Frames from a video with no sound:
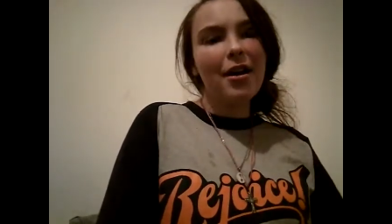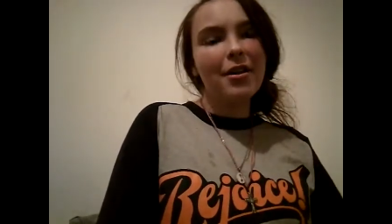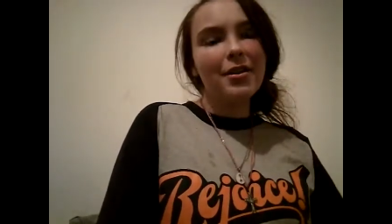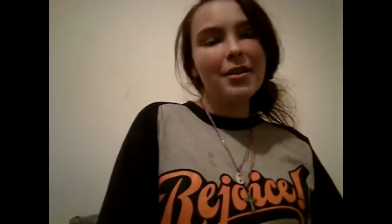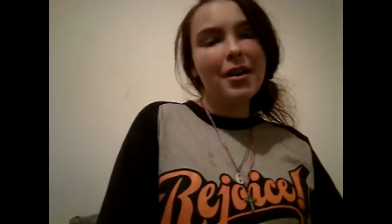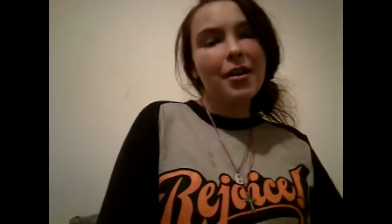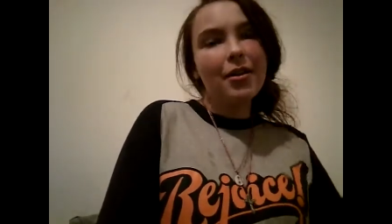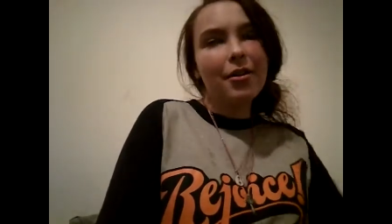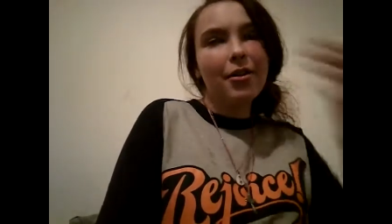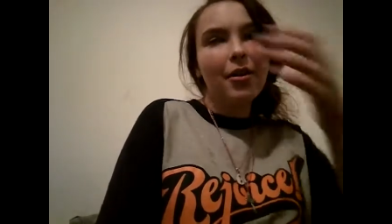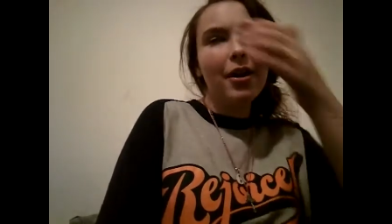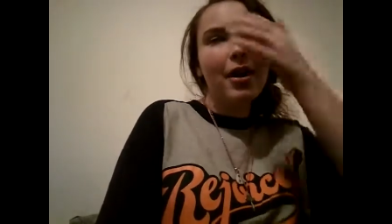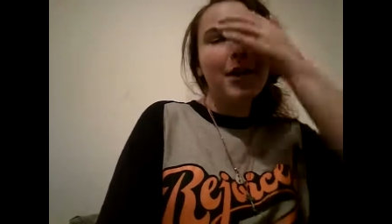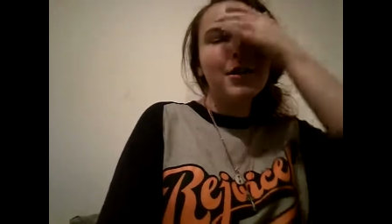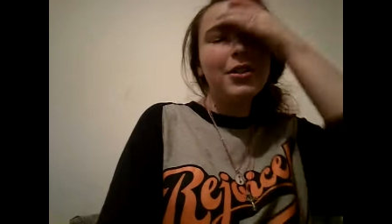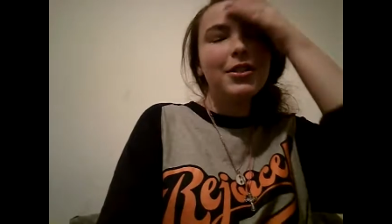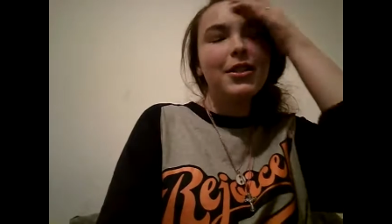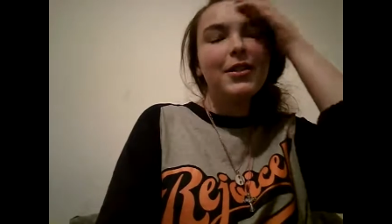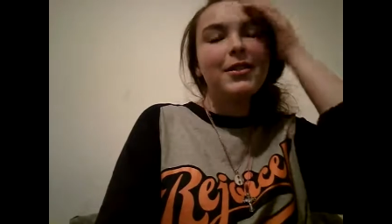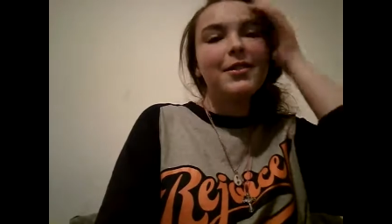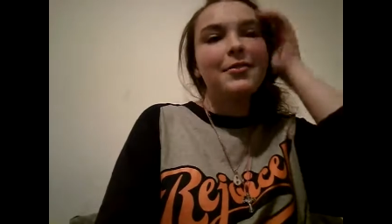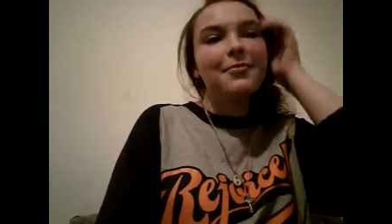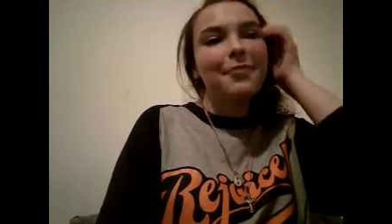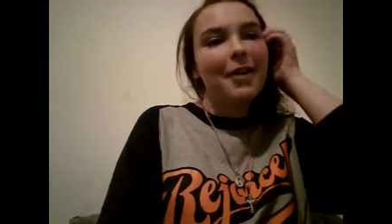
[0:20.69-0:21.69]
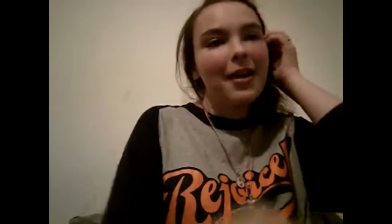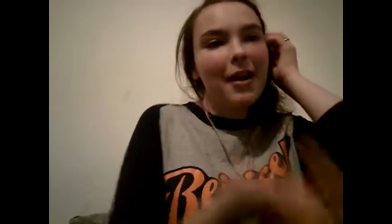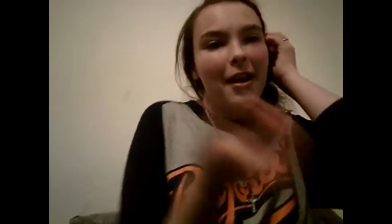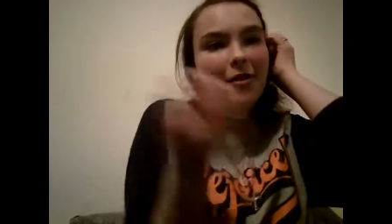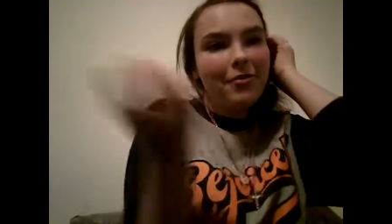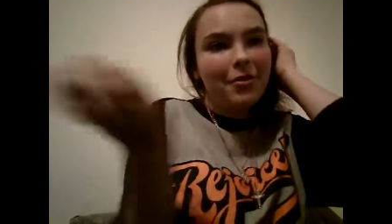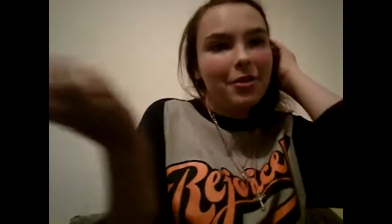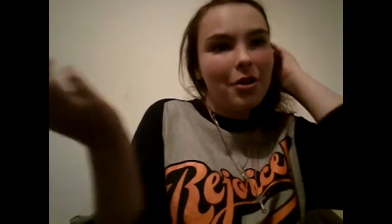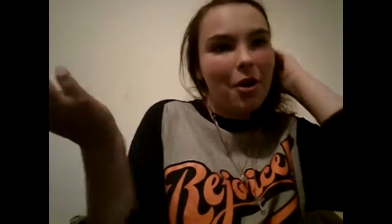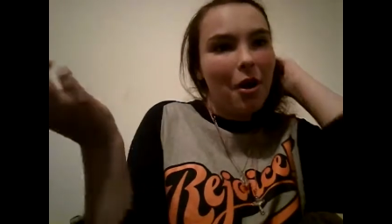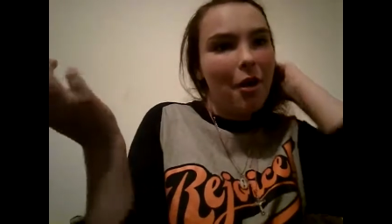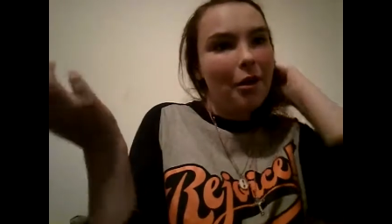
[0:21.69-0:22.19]
decorations right
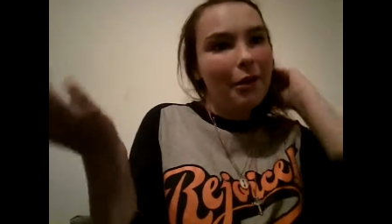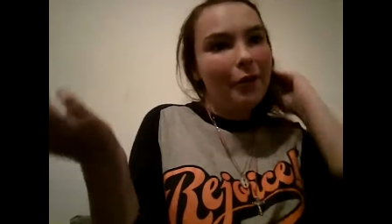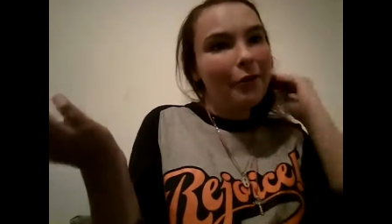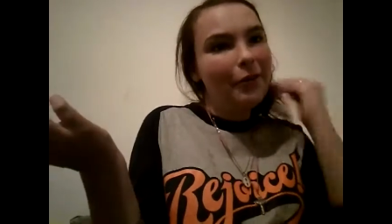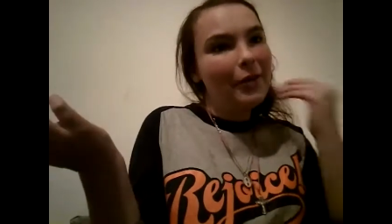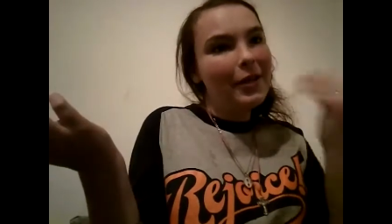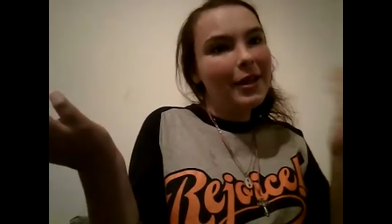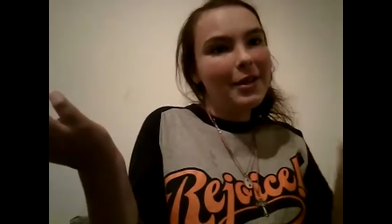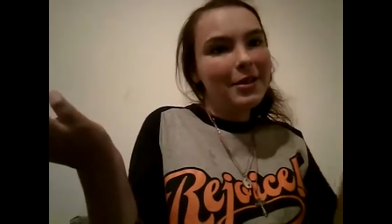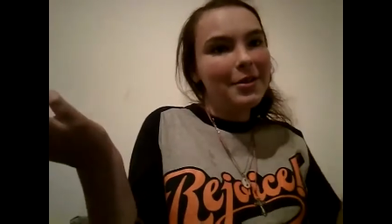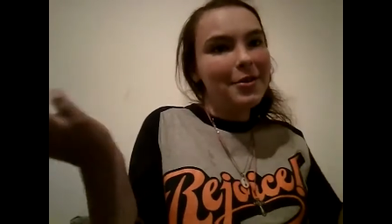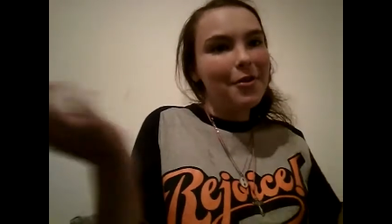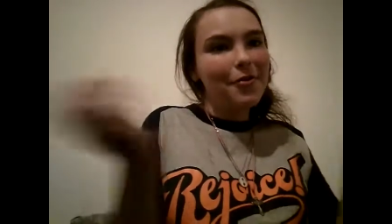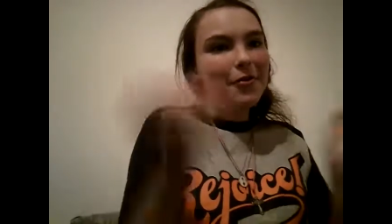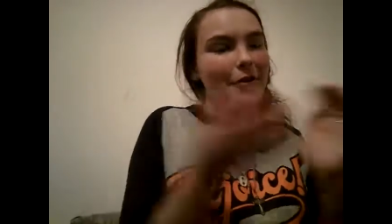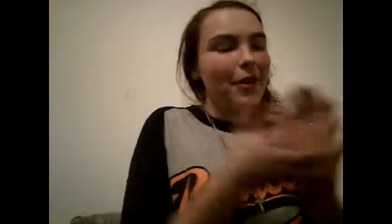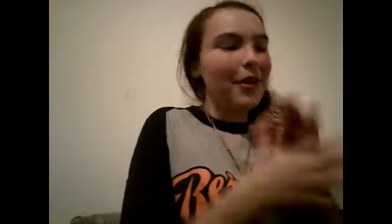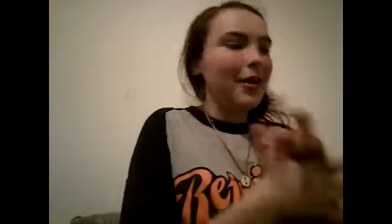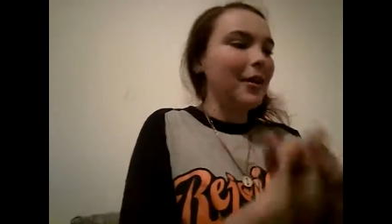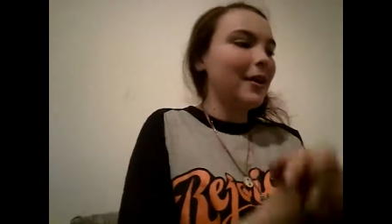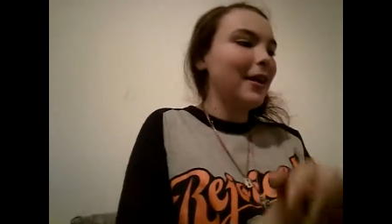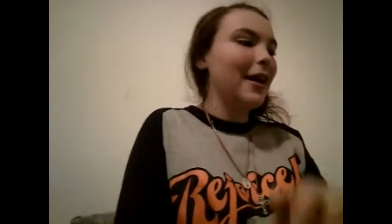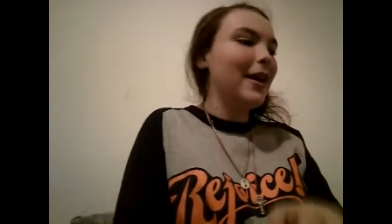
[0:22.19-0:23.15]
after Halloween is over.